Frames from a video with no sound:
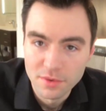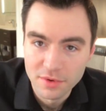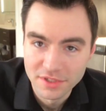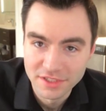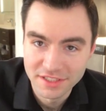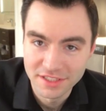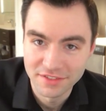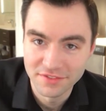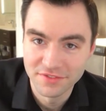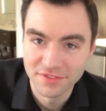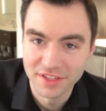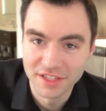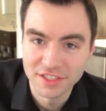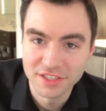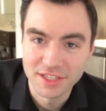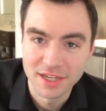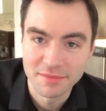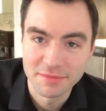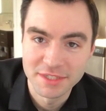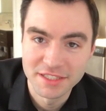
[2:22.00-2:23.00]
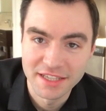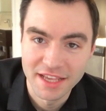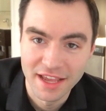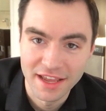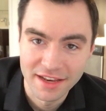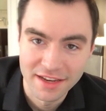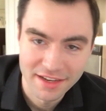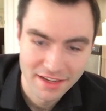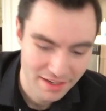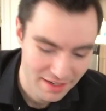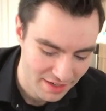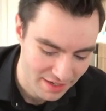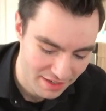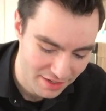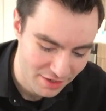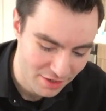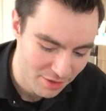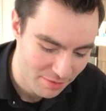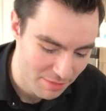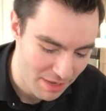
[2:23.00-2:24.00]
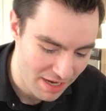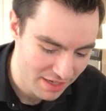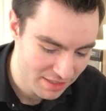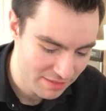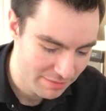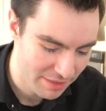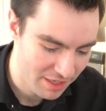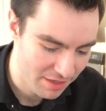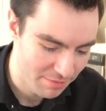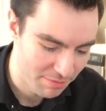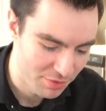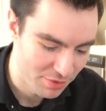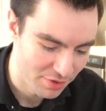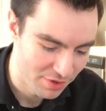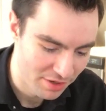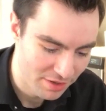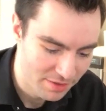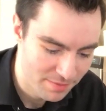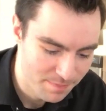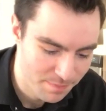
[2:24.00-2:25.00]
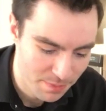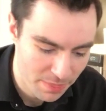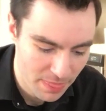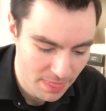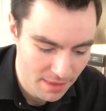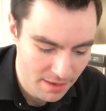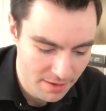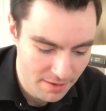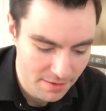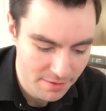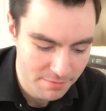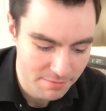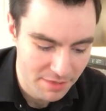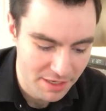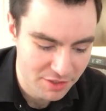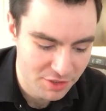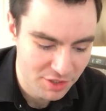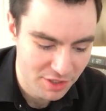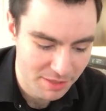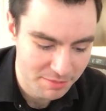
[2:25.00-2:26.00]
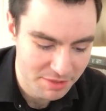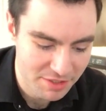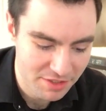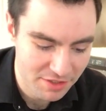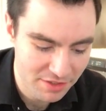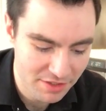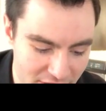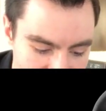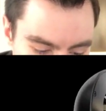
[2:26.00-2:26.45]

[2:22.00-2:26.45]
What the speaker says: Once I've finished up scanning, I can go back to my computer, make sure I'm still